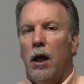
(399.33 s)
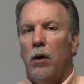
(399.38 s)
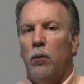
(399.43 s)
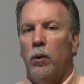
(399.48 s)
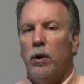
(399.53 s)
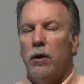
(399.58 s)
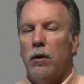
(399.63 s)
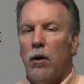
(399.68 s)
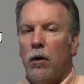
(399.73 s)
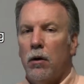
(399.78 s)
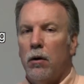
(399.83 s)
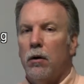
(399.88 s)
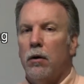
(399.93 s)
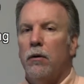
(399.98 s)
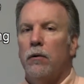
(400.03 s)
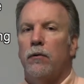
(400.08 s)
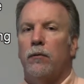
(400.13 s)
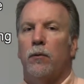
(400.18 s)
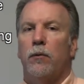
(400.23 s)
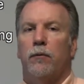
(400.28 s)
And we
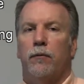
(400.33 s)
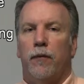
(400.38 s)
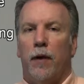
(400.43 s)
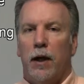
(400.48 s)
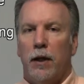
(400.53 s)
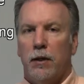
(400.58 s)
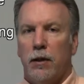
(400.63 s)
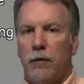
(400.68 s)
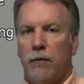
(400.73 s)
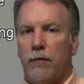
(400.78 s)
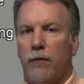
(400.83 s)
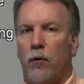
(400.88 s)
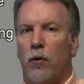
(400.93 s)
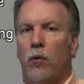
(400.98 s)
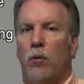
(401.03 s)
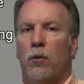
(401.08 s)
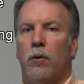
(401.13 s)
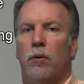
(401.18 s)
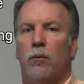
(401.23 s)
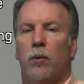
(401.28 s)
learned through failing
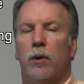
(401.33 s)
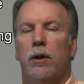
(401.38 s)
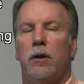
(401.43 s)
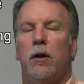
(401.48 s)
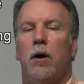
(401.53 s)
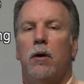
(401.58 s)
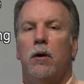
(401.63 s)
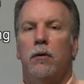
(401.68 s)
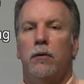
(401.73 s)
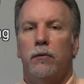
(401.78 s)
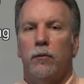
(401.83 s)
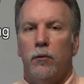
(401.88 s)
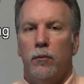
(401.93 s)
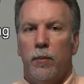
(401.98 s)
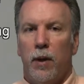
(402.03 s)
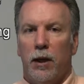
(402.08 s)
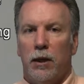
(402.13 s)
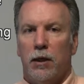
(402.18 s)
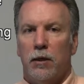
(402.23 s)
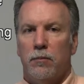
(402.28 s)
forward. We learned through
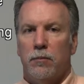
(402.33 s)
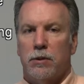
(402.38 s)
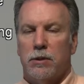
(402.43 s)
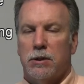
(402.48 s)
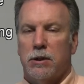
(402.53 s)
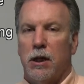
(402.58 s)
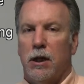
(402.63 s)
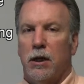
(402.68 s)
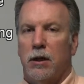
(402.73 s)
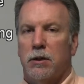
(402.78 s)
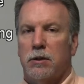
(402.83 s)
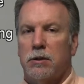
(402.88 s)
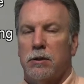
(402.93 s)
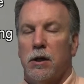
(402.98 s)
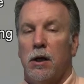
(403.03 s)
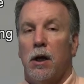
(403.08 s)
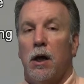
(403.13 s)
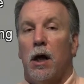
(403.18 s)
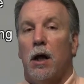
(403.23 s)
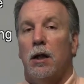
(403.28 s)
making mistakes.
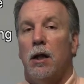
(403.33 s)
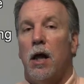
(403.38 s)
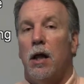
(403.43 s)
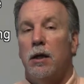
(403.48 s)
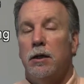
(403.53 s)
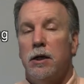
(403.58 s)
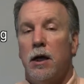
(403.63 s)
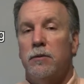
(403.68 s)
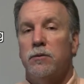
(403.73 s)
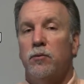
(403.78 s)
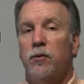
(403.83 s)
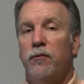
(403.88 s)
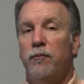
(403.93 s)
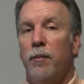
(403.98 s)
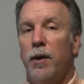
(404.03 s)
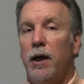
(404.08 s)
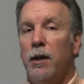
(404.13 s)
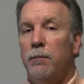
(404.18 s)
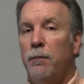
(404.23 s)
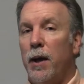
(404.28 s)
A lot of times we've
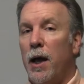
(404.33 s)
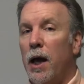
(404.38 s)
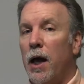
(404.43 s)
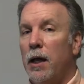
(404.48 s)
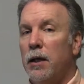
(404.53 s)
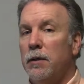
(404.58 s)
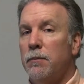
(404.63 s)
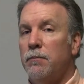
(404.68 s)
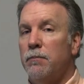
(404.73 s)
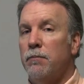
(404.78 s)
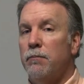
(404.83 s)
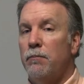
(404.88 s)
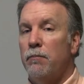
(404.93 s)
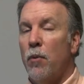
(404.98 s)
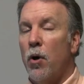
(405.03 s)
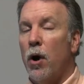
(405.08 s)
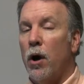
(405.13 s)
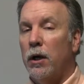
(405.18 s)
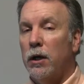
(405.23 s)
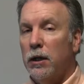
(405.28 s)
made bad
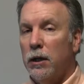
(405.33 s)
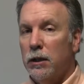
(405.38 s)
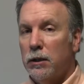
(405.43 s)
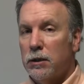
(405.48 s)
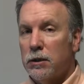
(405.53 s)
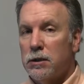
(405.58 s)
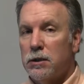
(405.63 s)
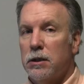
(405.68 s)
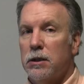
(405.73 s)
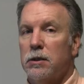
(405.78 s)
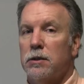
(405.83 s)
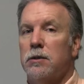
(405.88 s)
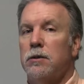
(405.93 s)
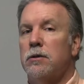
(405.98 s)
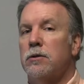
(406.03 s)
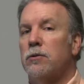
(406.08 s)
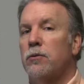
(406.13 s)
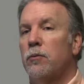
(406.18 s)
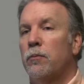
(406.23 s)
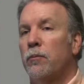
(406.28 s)
marketing
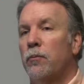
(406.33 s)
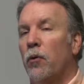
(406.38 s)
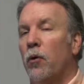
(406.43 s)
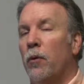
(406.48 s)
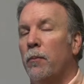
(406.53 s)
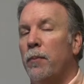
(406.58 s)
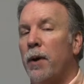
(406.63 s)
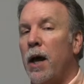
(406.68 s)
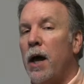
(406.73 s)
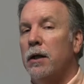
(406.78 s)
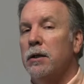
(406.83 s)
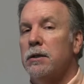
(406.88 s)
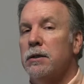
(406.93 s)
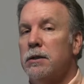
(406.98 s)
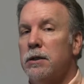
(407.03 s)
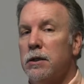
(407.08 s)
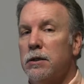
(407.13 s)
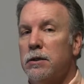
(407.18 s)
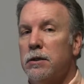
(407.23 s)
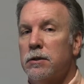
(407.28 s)
decisions or bad
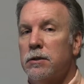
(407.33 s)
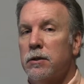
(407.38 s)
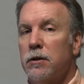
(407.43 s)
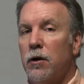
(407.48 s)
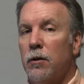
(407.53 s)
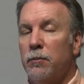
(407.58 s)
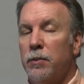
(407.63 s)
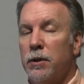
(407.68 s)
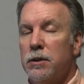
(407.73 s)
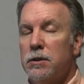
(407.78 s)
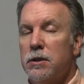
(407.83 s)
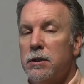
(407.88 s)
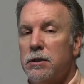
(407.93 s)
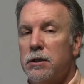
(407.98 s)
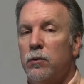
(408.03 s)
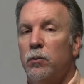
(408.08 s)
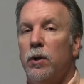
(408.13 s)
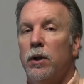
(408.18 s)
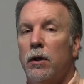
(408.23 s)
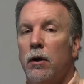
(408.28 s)
decisions in our
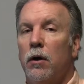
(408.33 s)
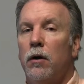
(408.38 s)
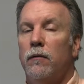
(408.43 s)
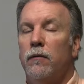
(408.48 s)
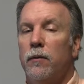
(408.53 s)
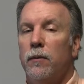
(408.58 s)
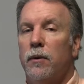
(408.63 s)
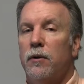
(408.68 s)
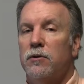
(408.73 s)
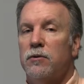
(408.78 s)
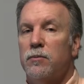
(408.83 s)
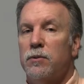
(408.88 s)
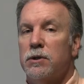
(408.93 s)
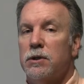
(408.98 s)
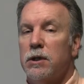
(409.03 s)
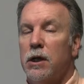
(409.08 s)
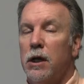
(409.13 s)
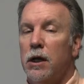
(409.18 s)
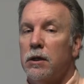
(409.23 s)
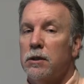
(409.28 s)
business, and we learn from those
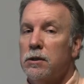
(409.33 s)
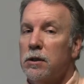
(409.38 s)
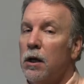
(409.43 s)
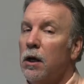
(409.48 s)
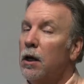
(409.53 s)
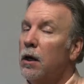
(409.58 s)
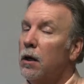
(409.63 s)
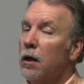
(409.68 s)
mistakes.